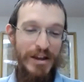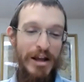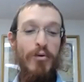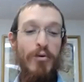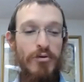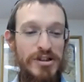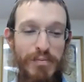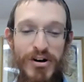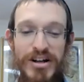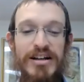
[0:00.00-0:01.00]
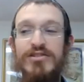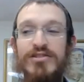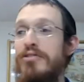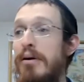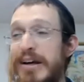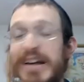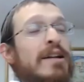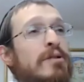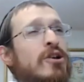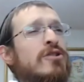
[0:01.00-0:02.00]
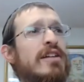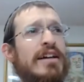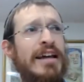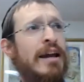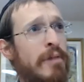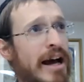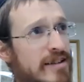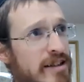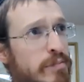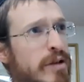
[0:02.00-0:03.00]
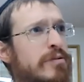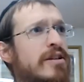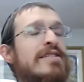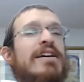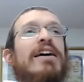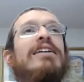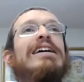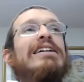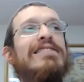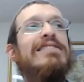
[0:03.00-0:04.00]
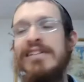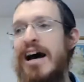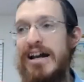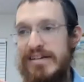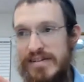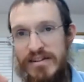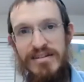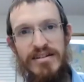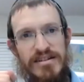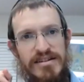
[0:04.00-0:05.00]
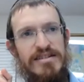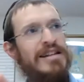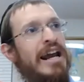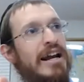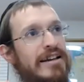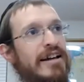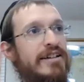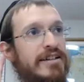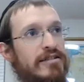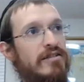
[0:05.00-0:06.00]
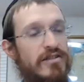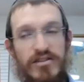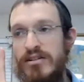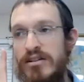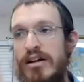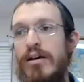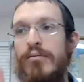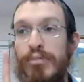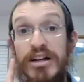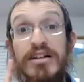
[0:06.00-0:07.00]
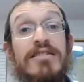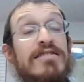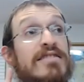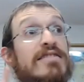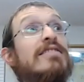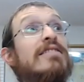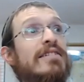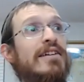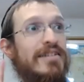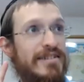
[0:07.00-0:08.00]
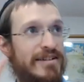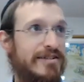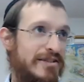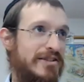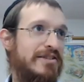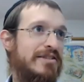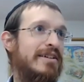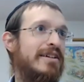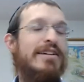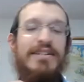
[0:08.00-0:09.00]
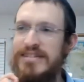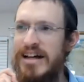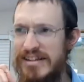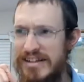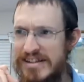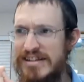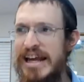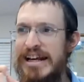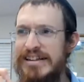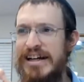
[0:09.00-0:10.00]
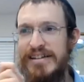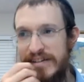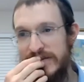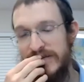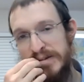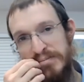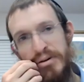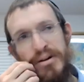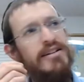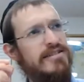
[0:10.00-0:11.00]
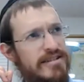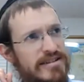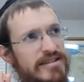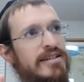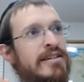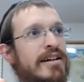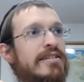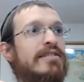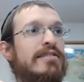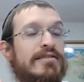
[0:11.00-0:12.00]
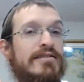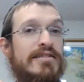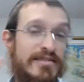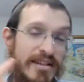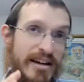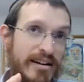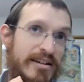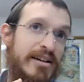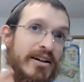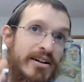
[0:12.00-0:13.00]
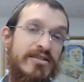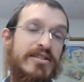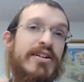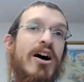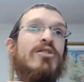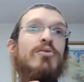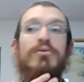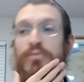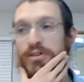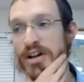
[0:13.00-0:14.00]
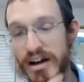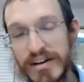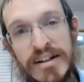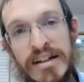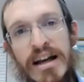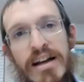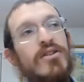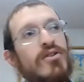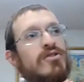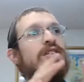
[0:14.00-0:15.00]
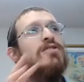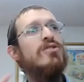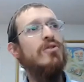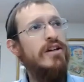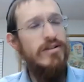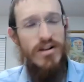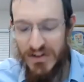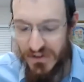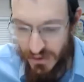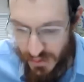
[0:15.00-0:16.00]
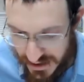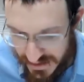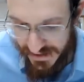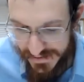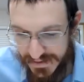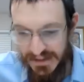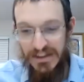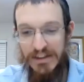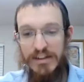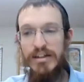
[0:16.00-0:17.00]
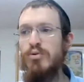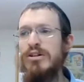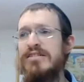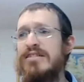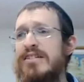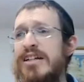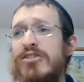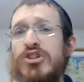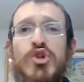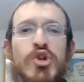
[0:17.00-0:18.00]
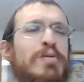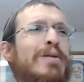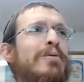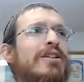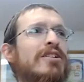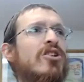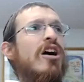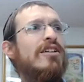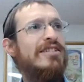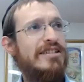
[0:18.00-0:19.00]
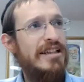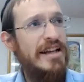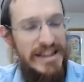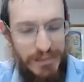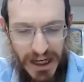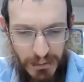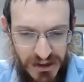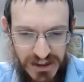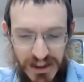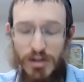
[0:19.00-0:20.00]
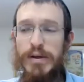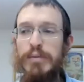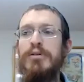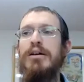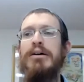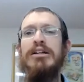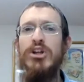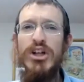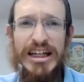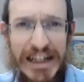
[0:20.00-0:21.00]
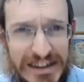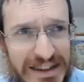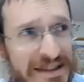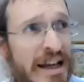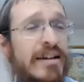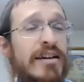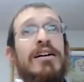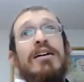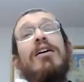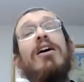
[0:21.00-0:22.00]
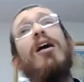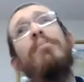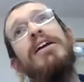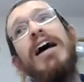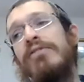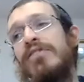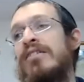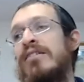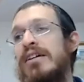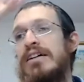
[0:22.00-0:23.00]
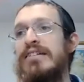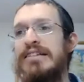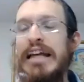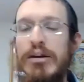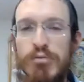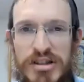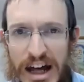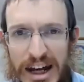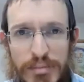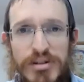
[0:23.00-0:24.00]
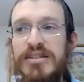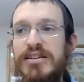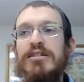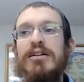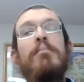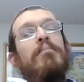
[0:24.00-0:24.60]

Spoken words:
But what was the point of that story? Rabbi Penina ben Dosa then came back to the people and said, it is not the snake that kills, but it is the sin that kills. Not the snake that kills, but it is the sin that kills. The snake is just a conduit for God. And so you see this over here also, is that it was the sin of the Jewish people that caused the snake to be able to kill people. And by looking at the snake up in heaven, the snake was not able to kill them.